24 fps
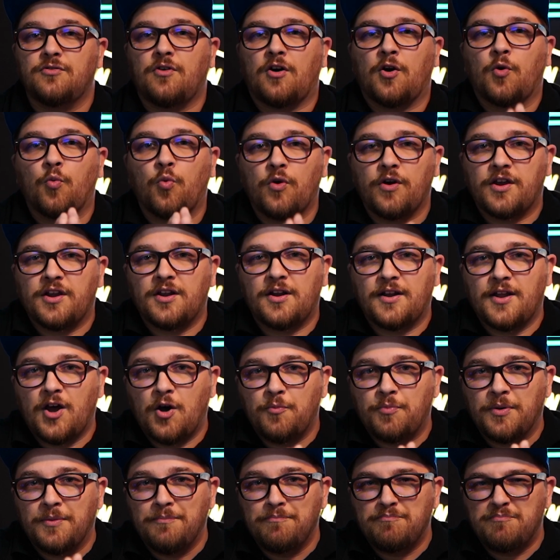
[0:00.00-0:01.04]
are working on
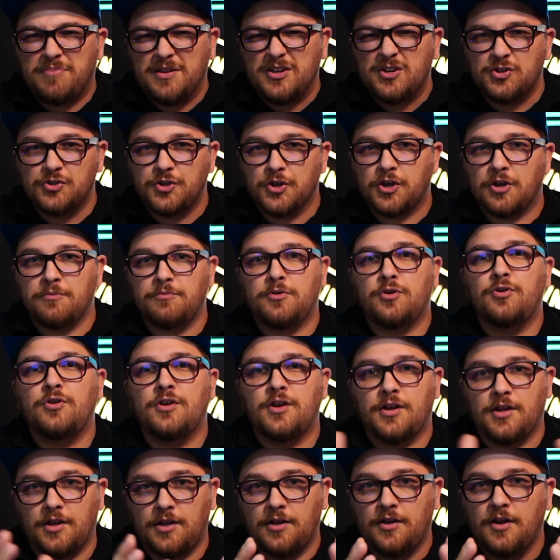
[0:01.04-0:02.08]
helping build a
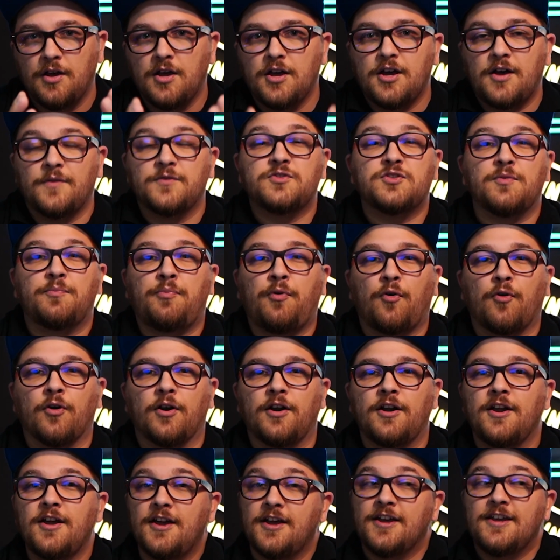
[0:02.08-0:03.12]
community of support.
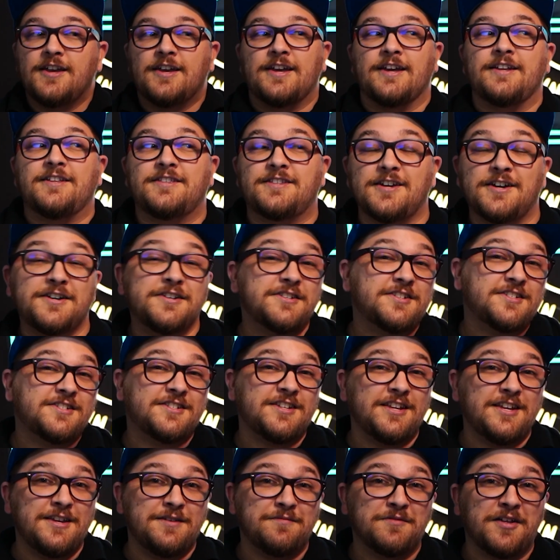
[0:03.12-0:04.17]
It does
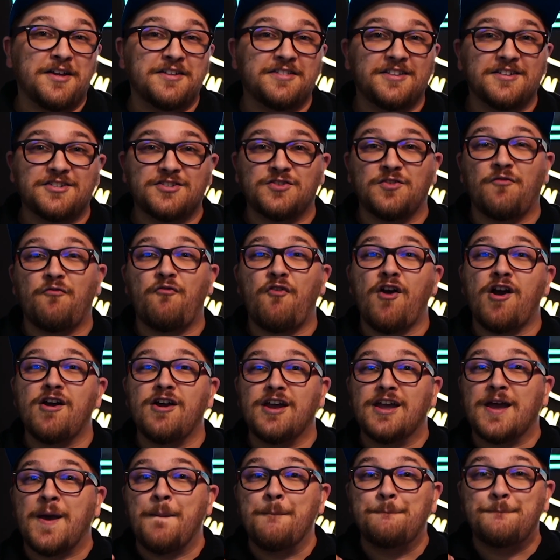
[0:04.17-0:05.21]
seem like this is a very
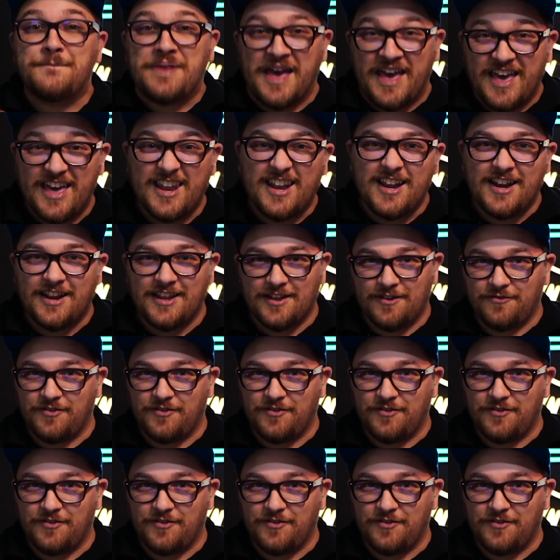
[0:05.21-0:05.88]
competitive